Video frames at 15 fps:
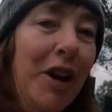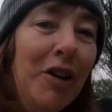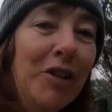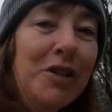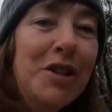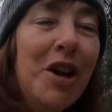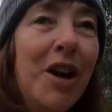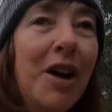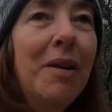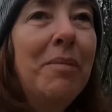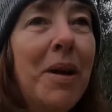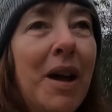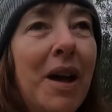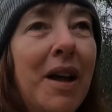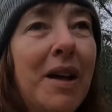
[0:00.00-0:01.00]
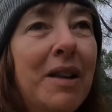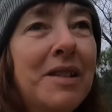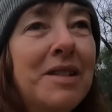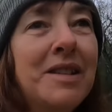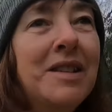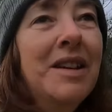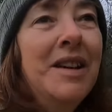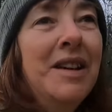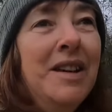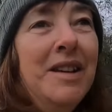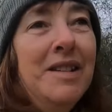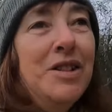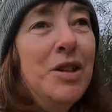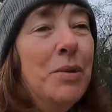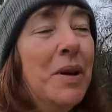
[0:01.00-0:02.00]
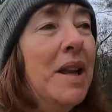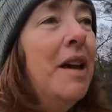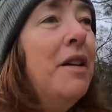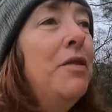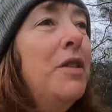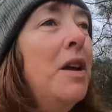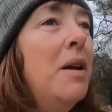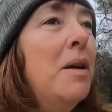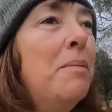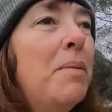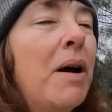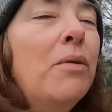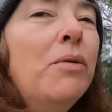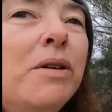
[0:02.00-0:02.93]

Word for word: long time as till we left. But